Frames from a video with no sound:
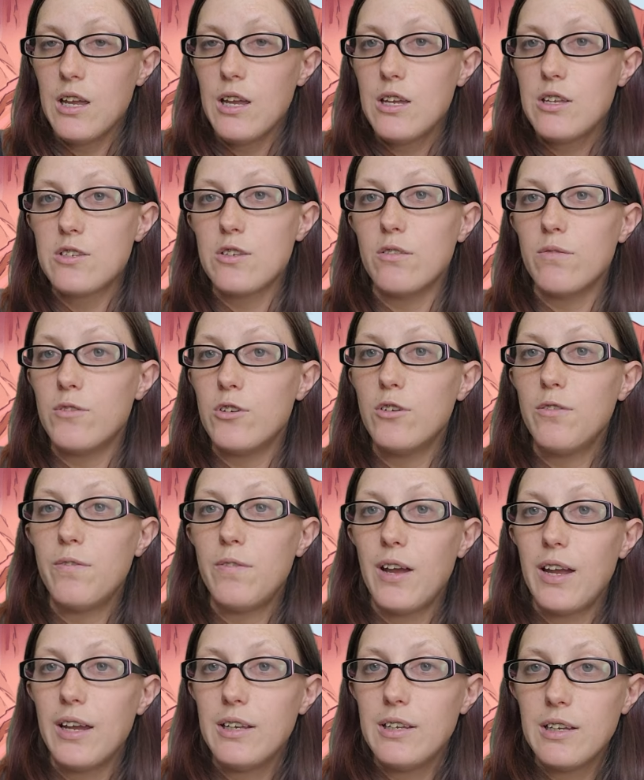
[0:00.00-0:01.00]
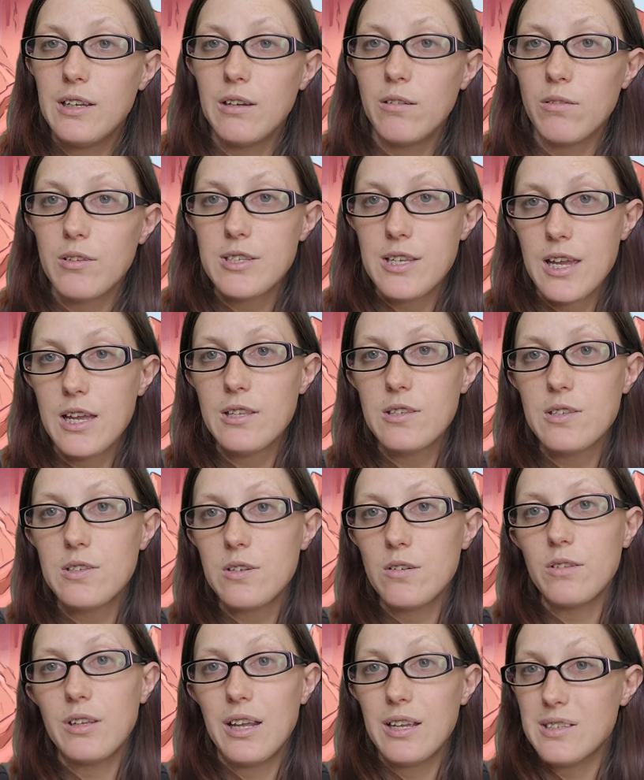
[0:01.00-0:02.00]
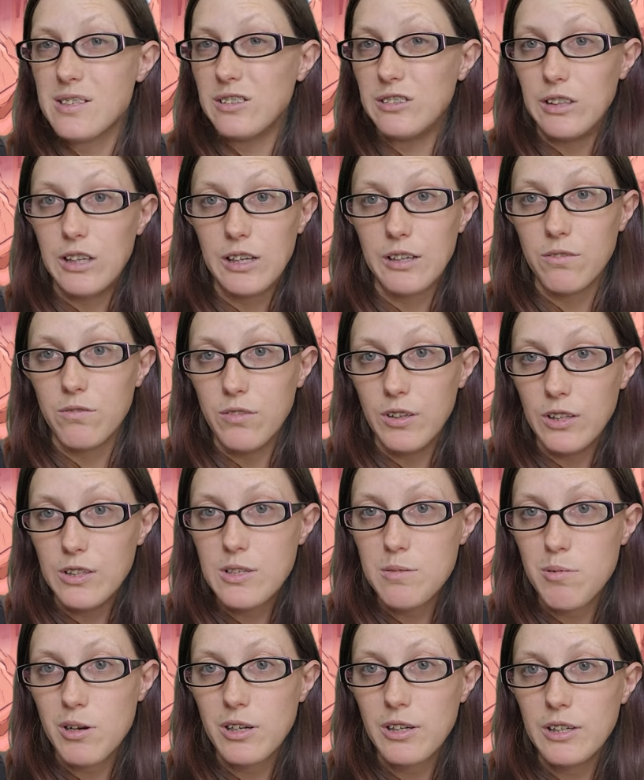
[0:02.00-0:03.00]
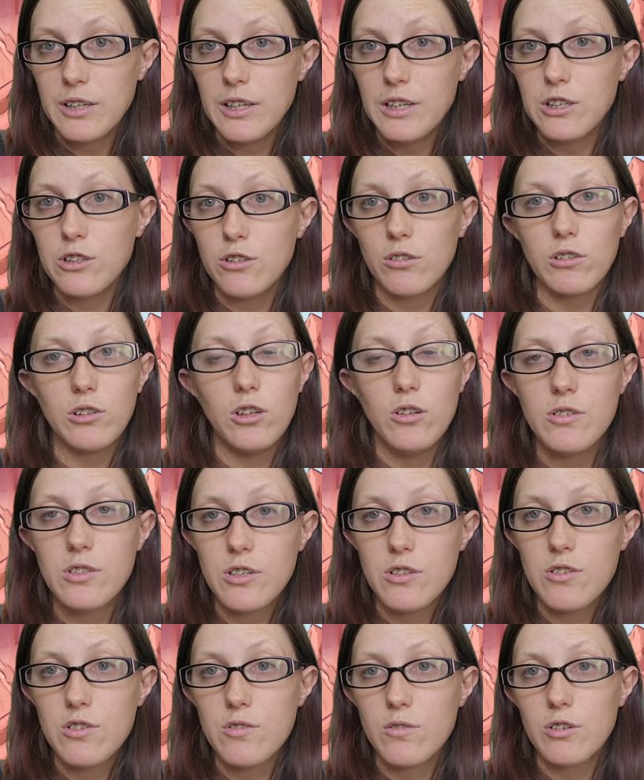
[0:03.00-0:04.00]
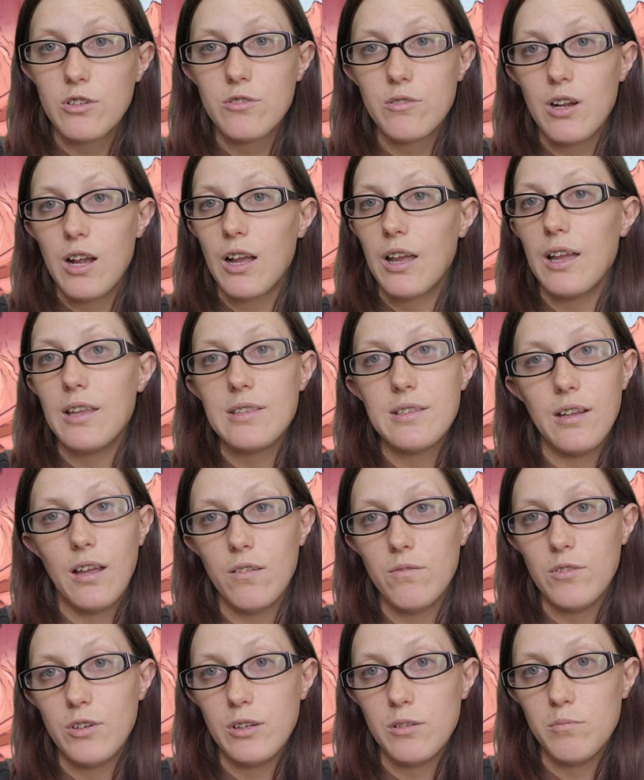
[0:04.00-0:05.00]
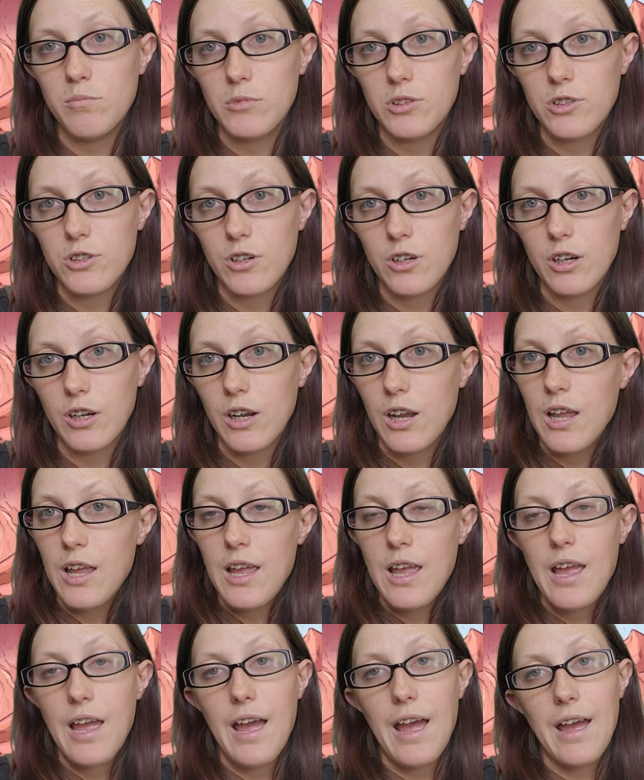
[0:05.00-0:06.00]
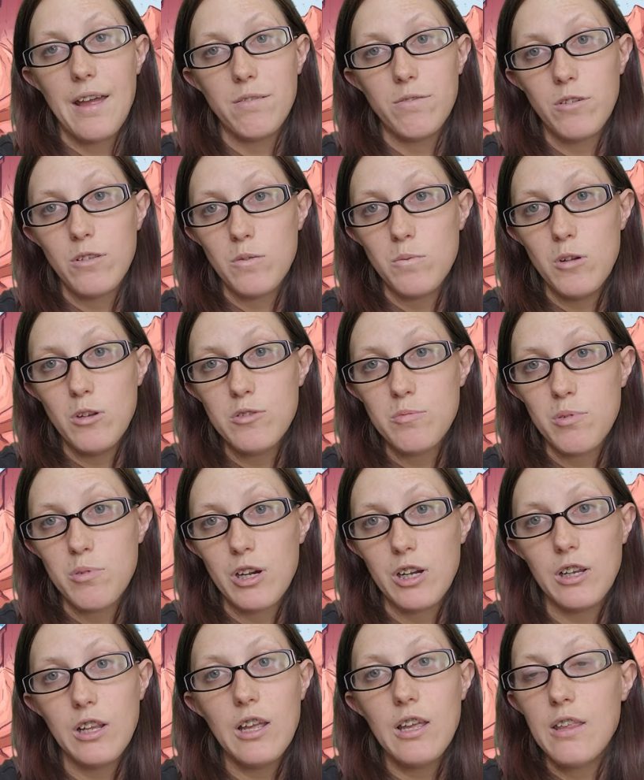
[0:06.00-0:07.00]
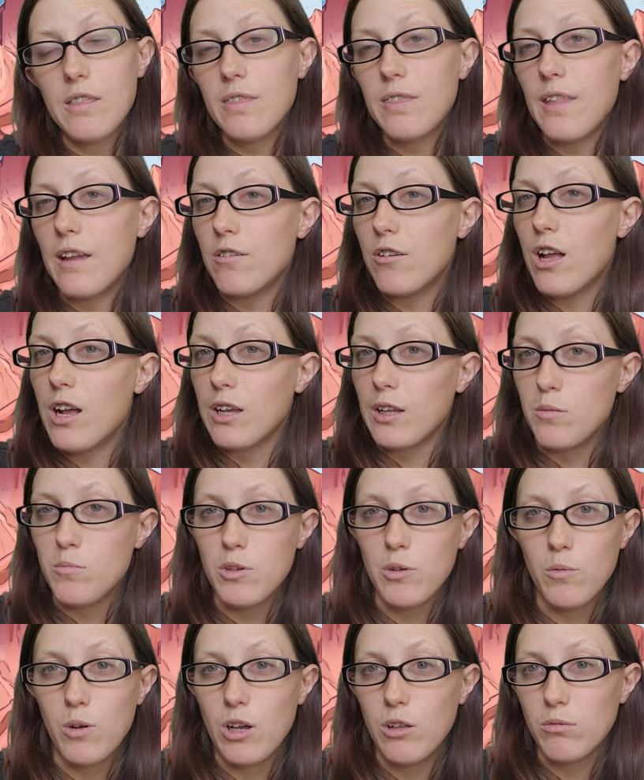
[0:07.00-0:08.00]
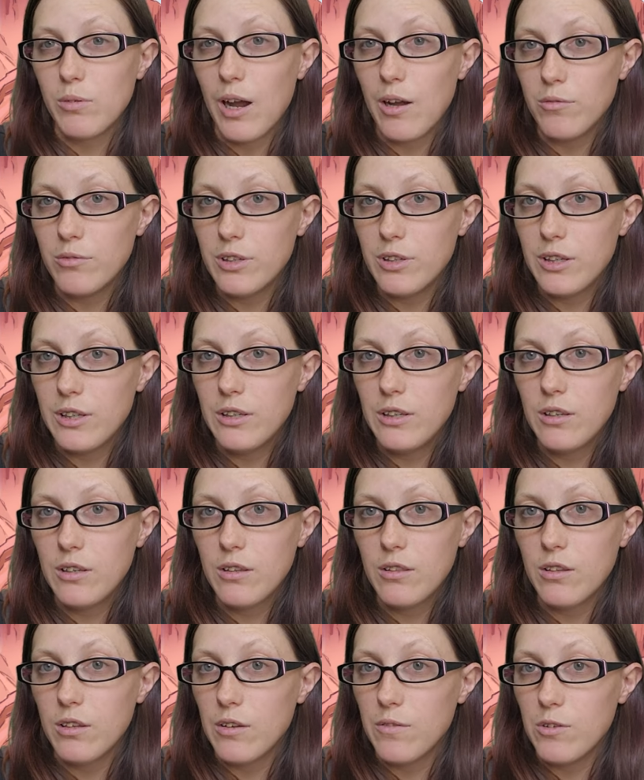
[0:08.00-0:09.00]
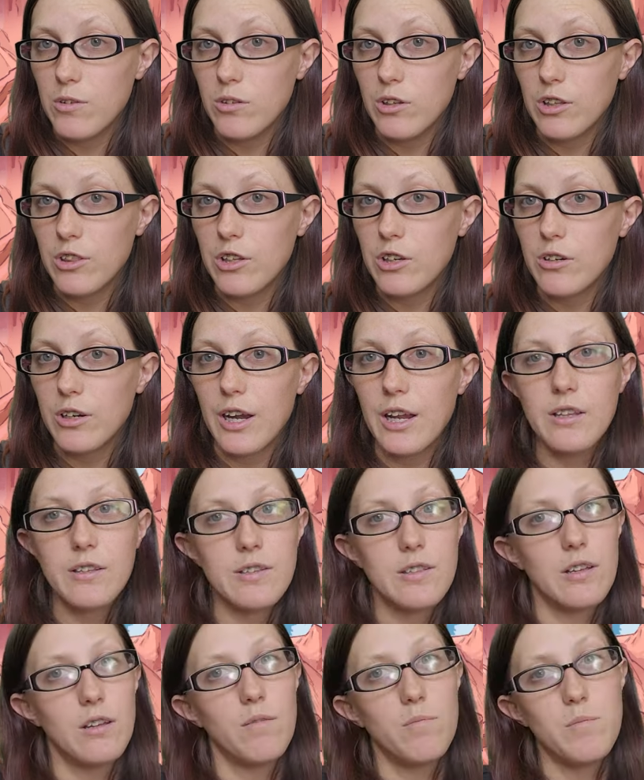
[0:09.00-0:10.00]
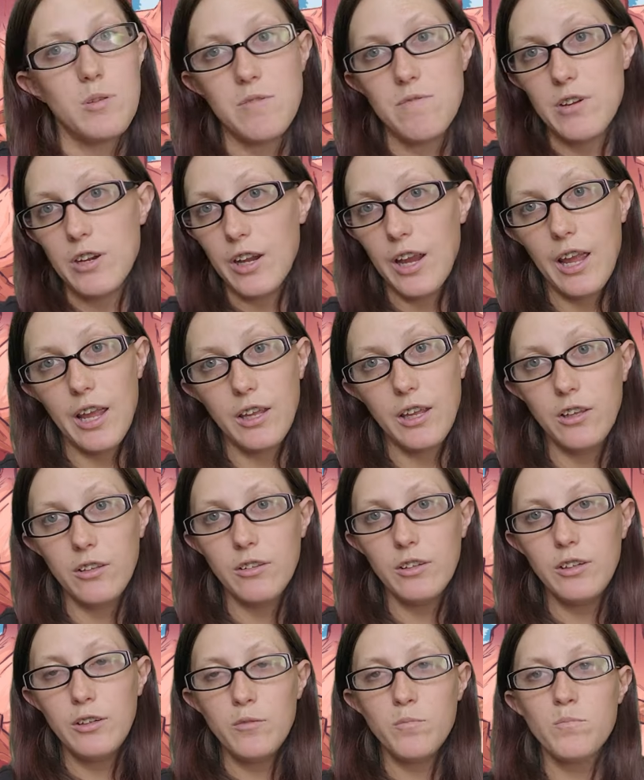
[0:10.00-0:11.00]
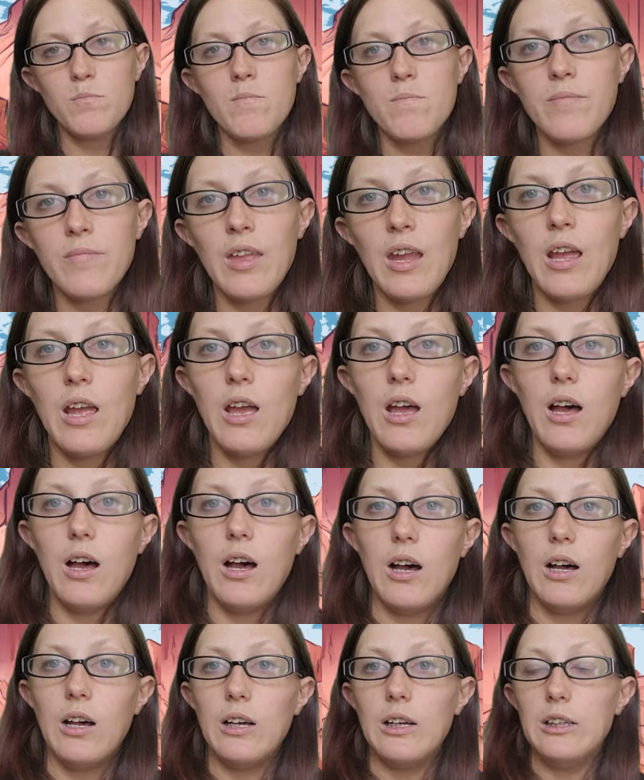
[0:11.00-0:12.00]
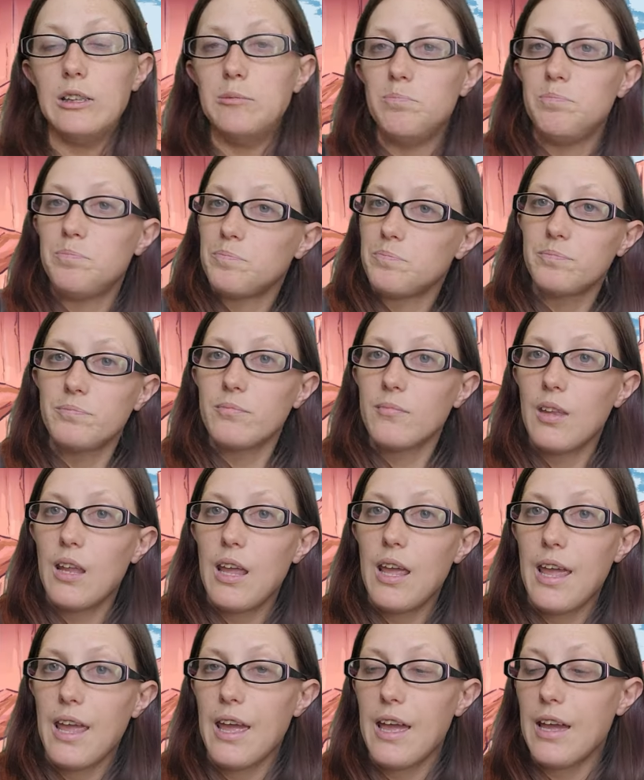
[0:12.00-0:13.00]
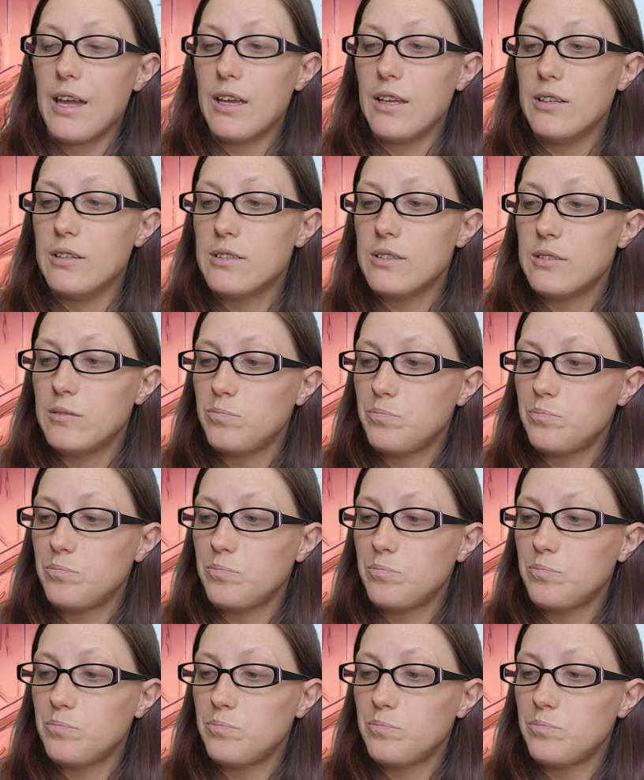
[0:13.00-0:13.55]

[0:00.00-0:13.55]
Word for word: So if you're finding a sandstone that has a lot of feldspar in it, you're close to the source rock, it's not very mature. And for the most part, they're not going to be well-rounded. If you look at the grains, they'll be very angular. Um, and